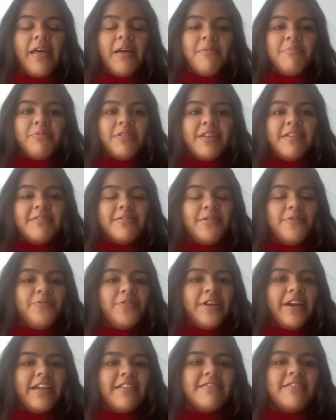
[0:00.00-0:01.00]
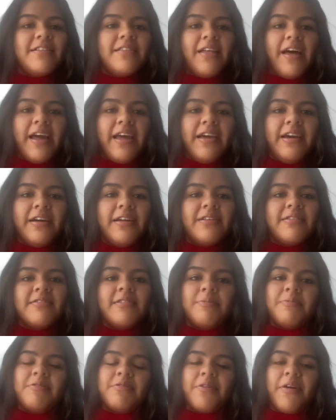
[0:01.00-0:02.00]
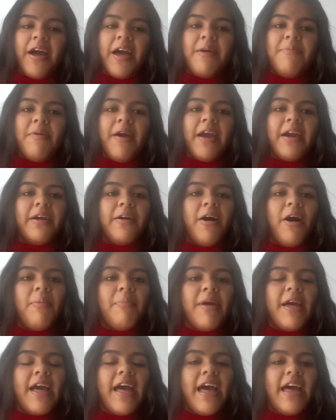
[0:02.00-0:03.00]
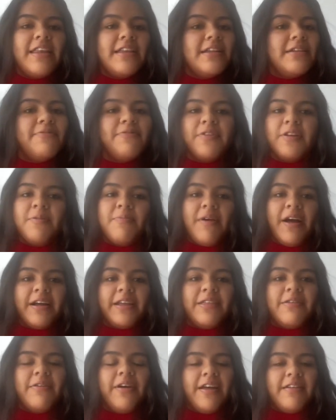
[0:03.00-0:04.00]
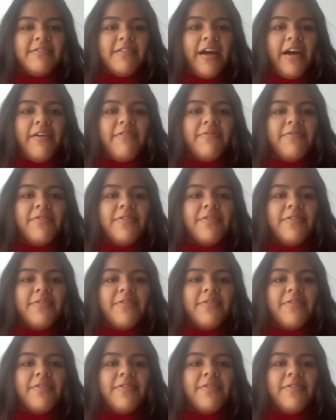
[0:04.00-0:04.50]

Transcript: Please don't forget to like, subscribe, and comment any feedback you guys have.